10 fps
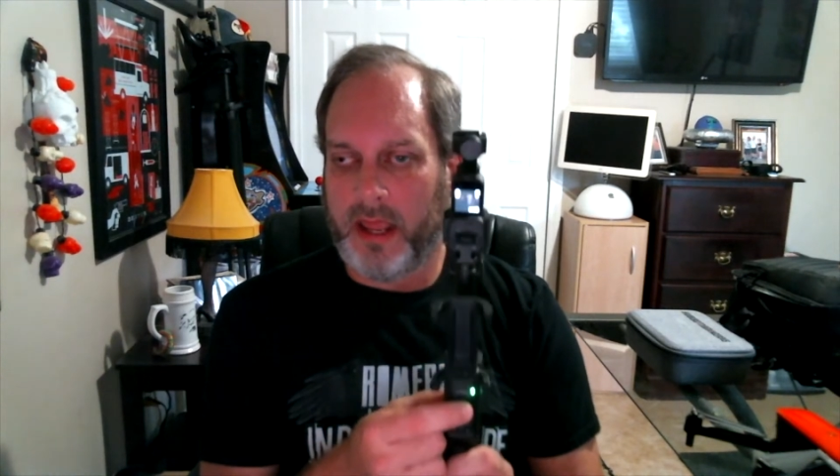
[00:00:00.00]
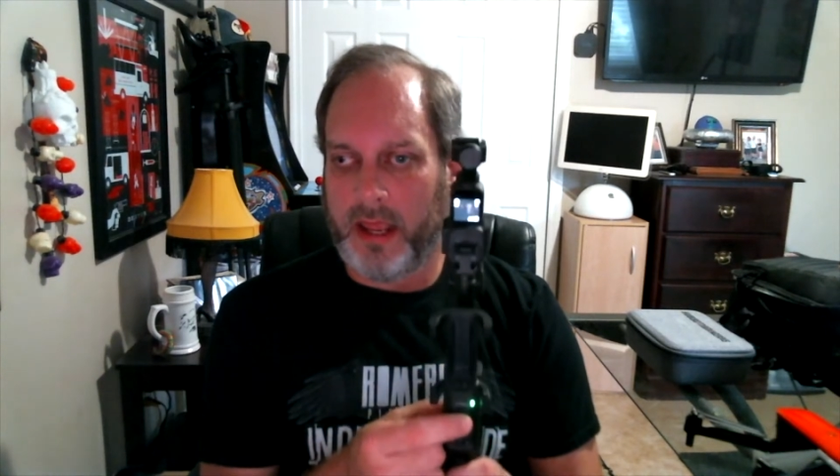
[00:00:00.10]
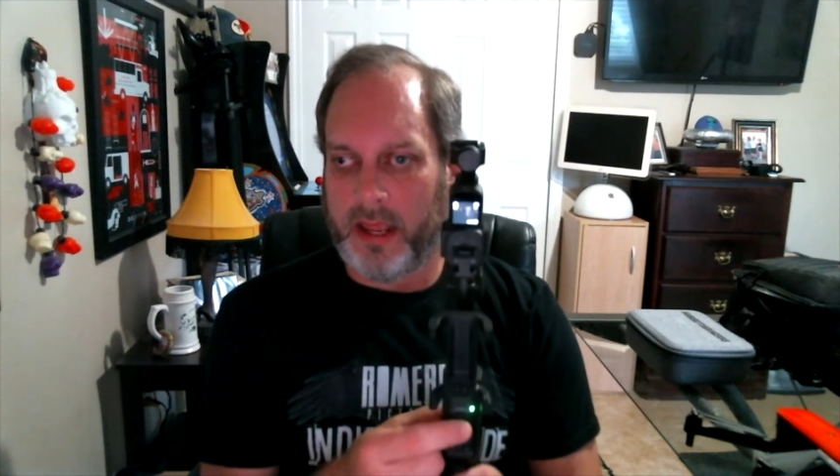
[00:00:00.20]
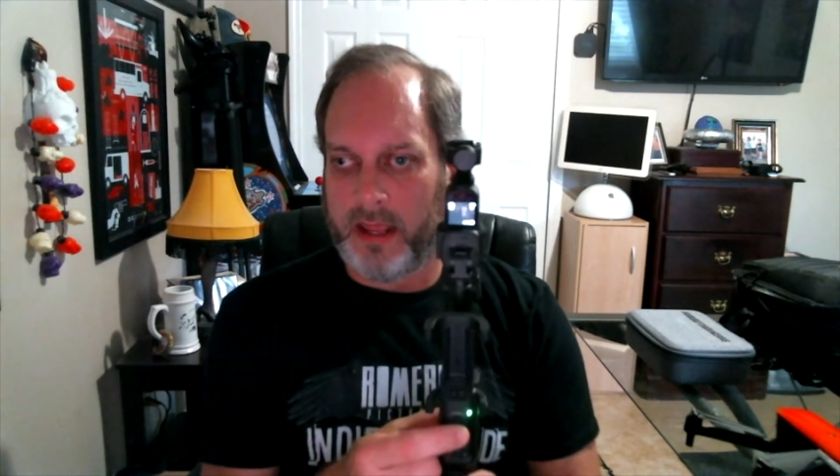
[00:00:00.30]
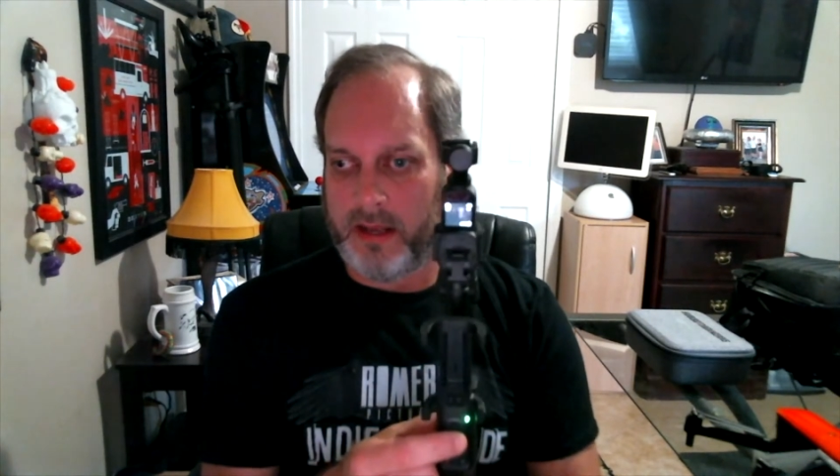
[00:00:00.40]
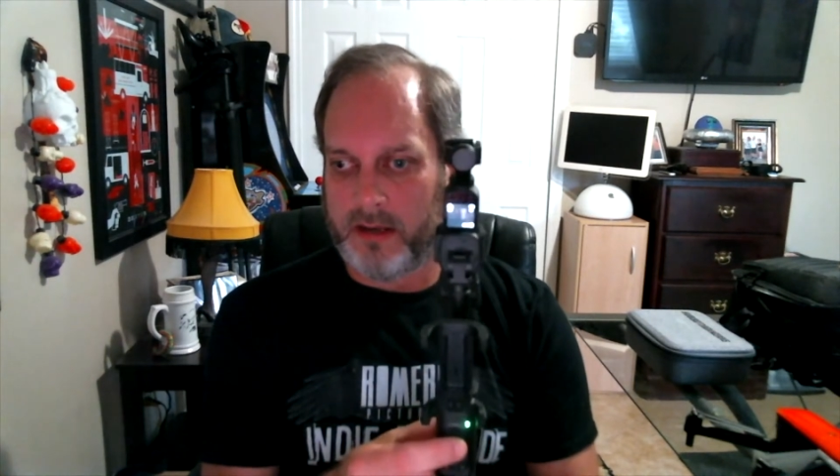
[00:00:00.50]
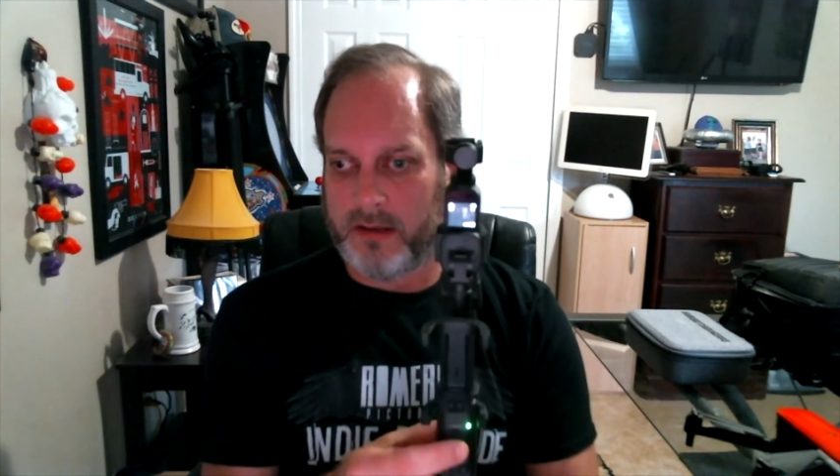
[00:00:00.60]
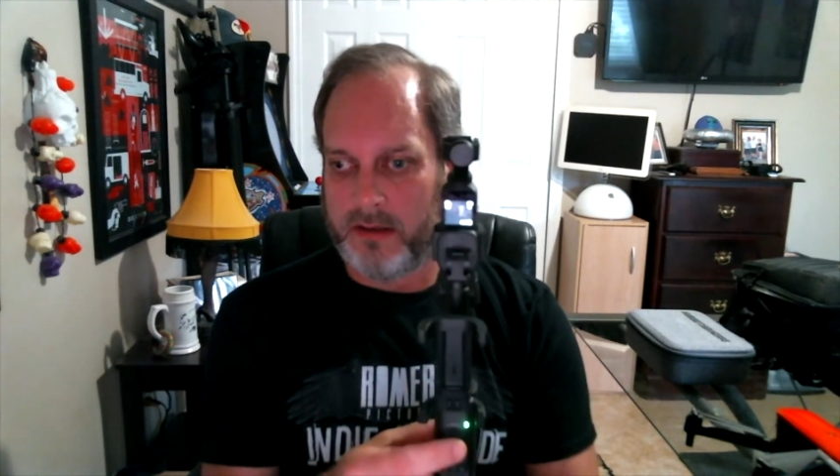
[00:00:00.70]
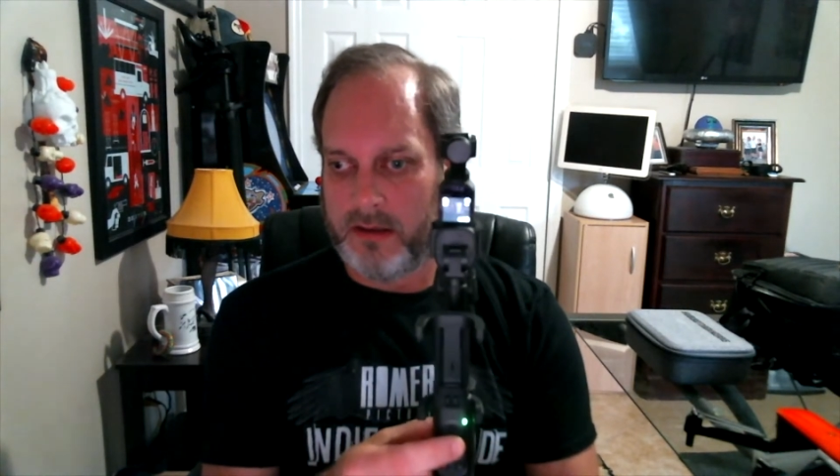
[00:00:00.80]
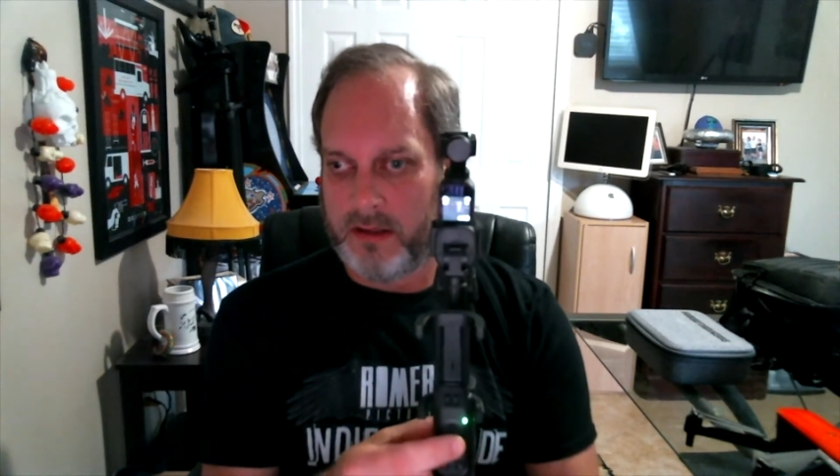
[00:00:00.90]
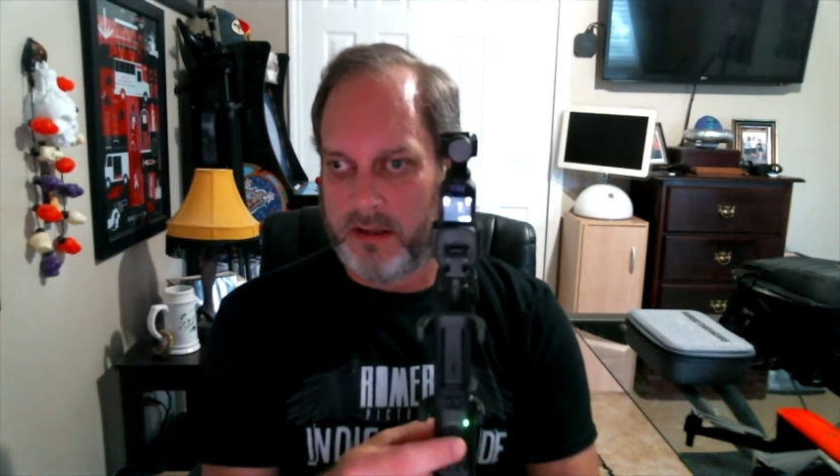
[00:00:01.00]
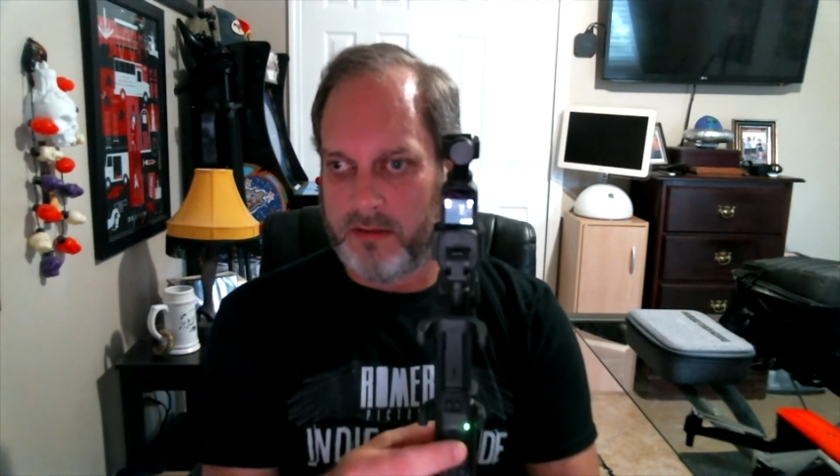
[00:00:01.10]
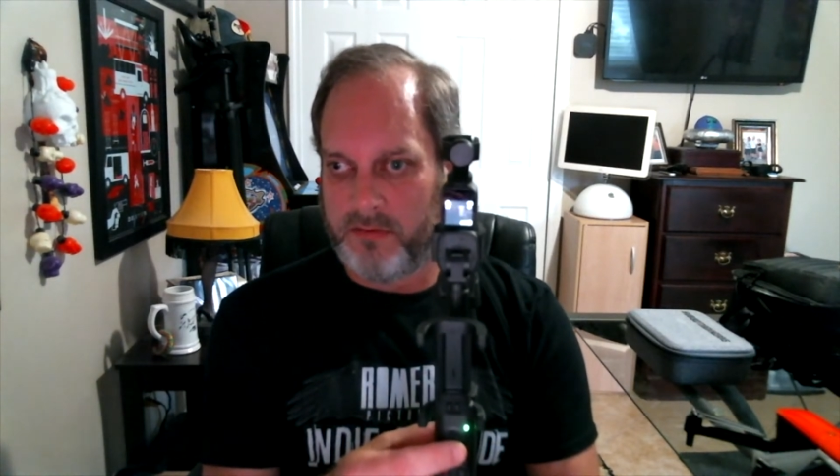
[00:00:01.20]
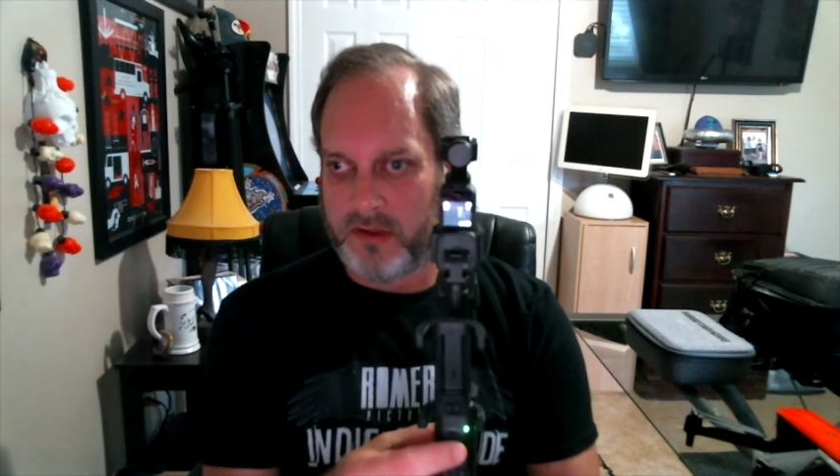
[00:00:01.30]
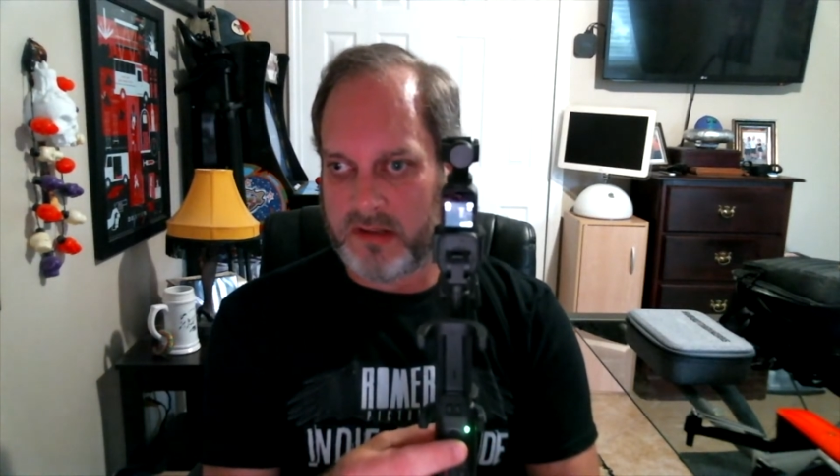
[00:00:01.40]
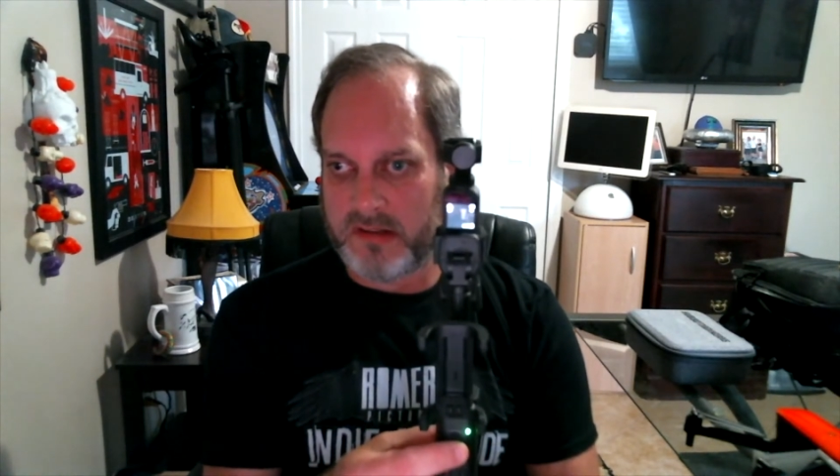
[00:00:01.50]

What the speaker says: and if you can